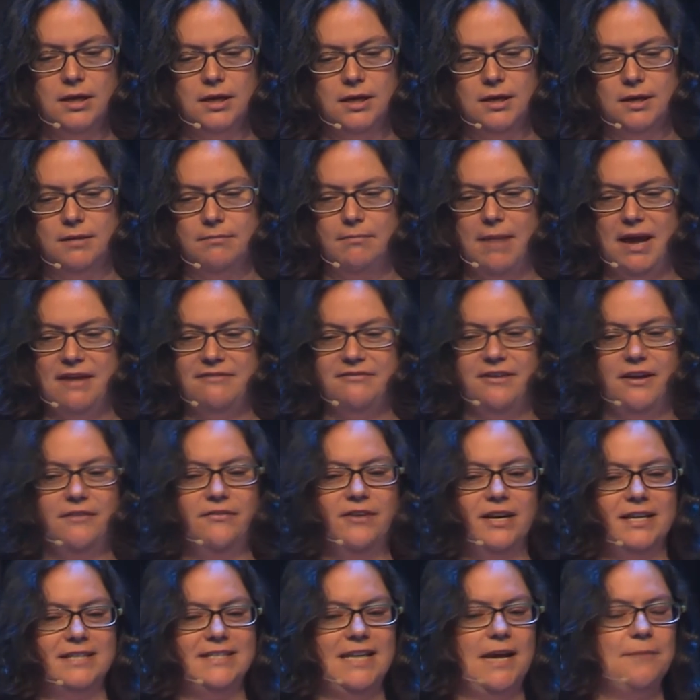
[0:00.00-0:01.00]
My favorite
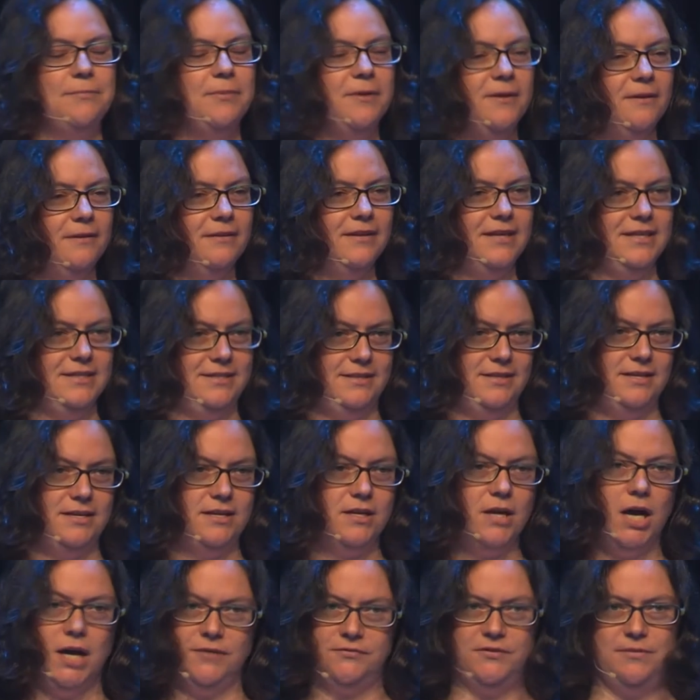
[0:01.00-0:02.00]
example is the
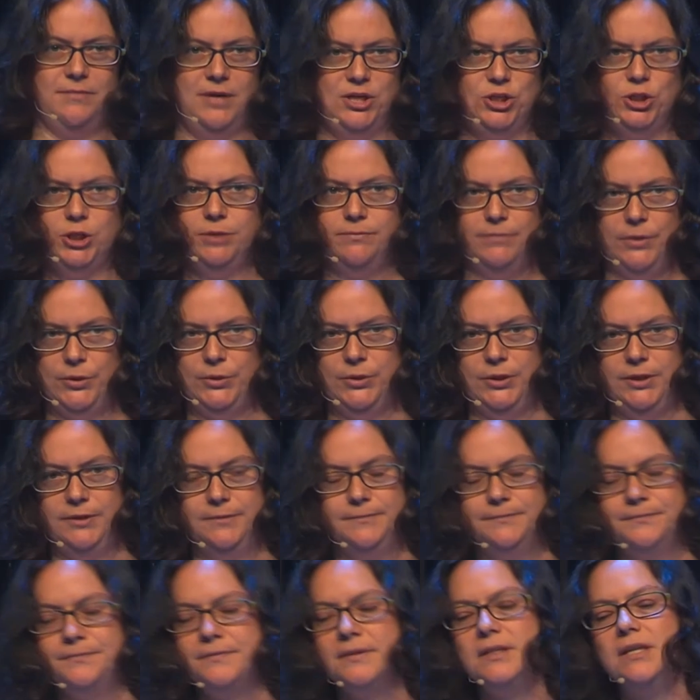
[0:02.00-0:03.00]
confirmation modal.
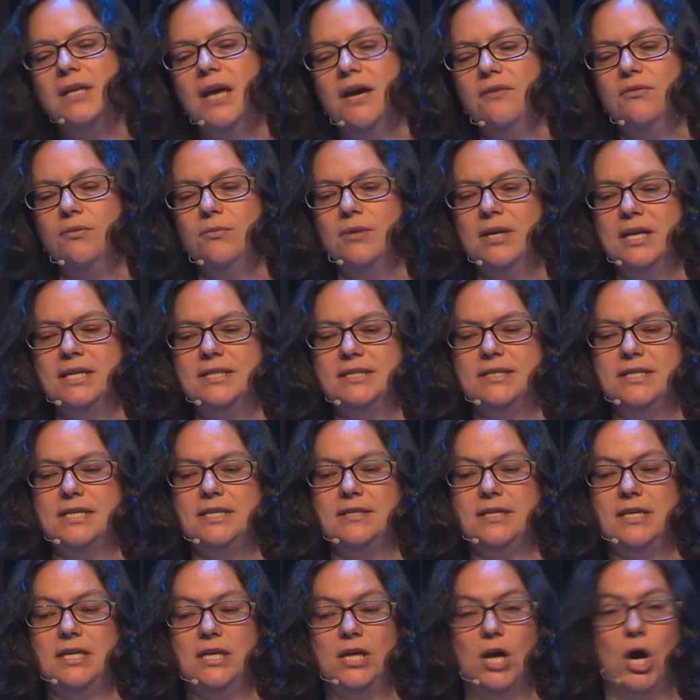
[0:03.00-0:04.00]
Everyone has seen
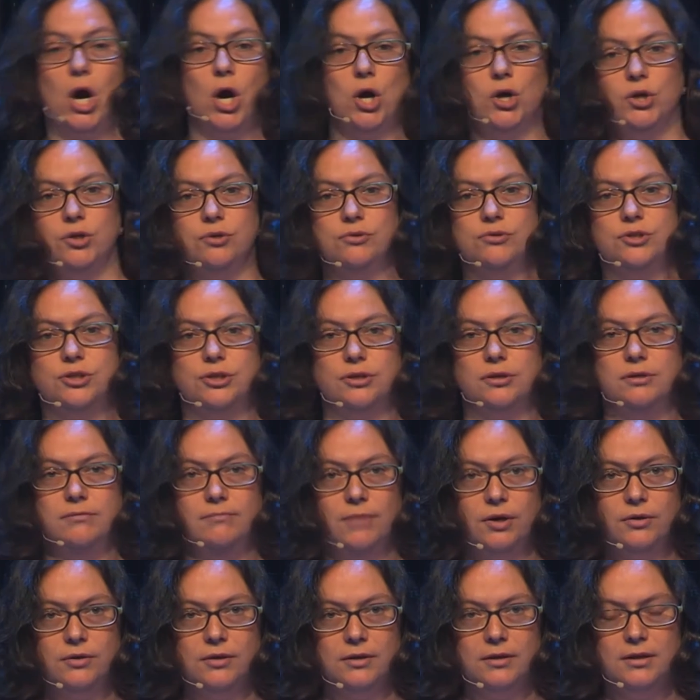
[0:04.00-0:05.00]
the "Are you sure"
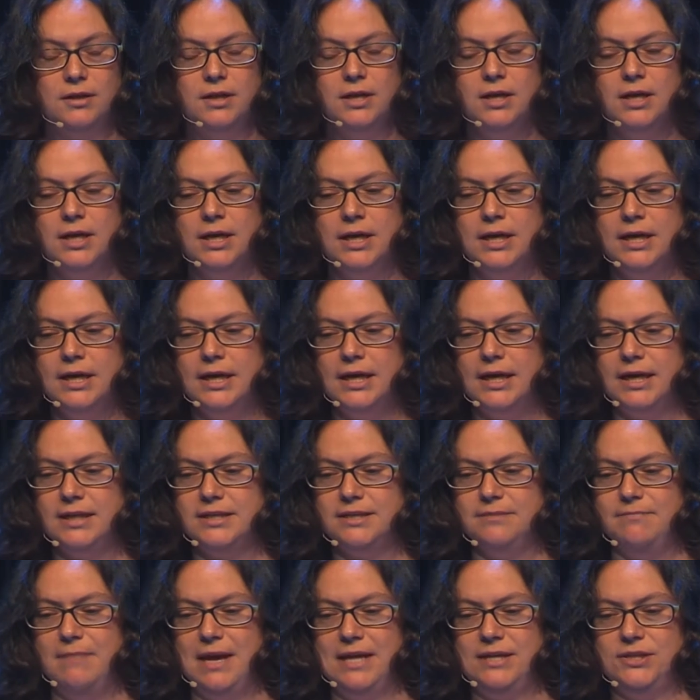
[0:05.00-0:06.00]
modal. It's
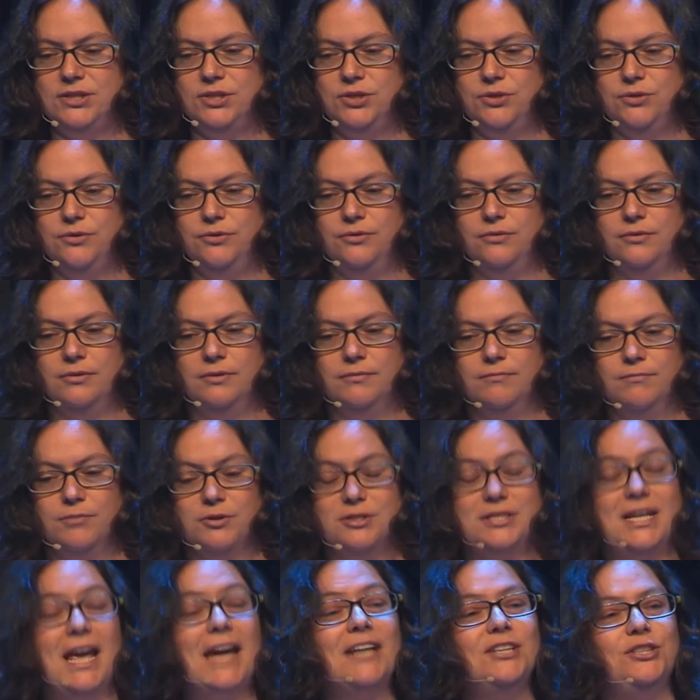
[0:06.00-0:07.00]
meant to
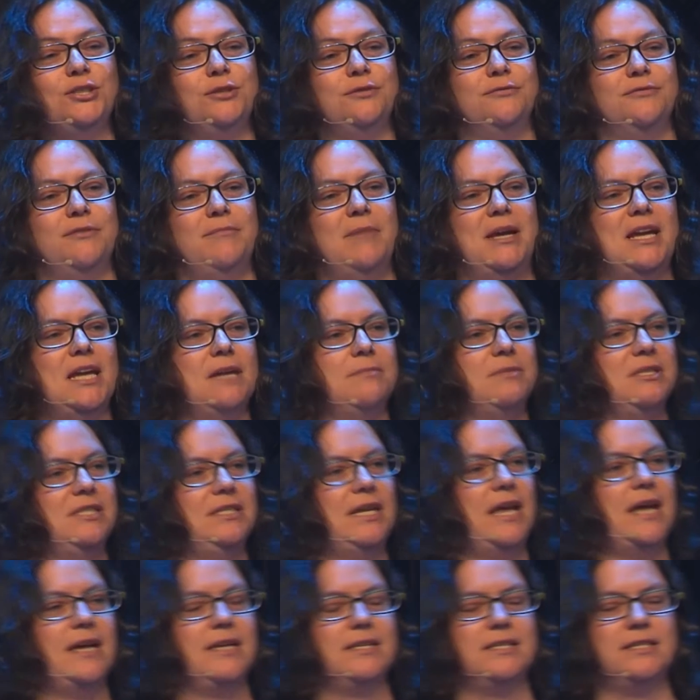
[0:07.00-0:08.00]
protect you from making
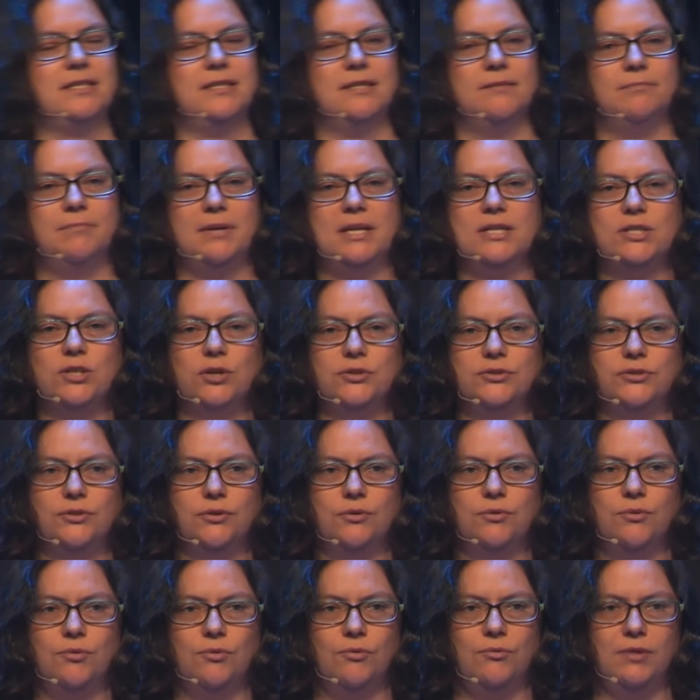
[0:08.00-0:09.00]
mistakes, but it's
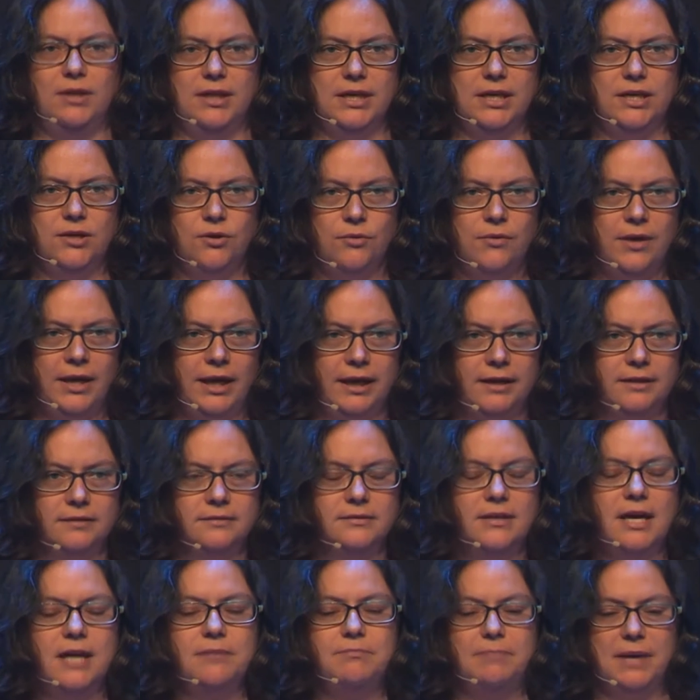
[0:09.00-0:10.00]
also really annoying
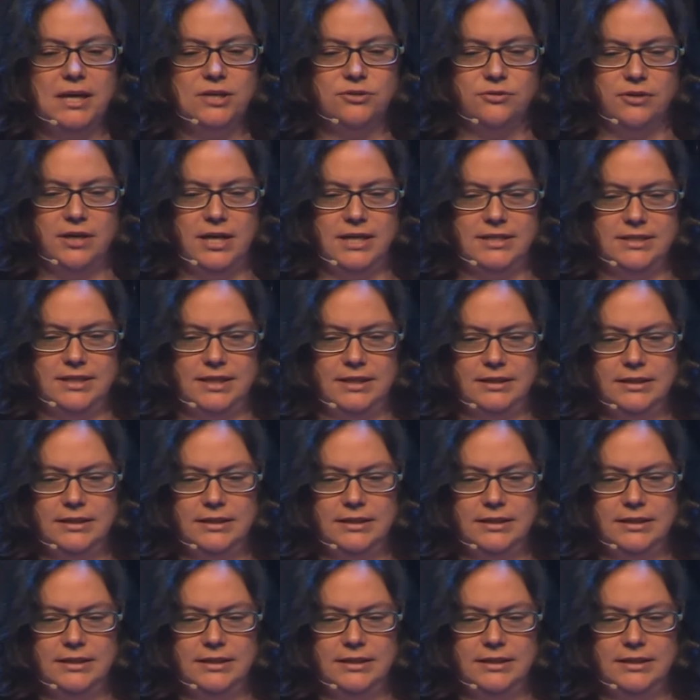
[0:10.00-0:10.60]
and patronizing.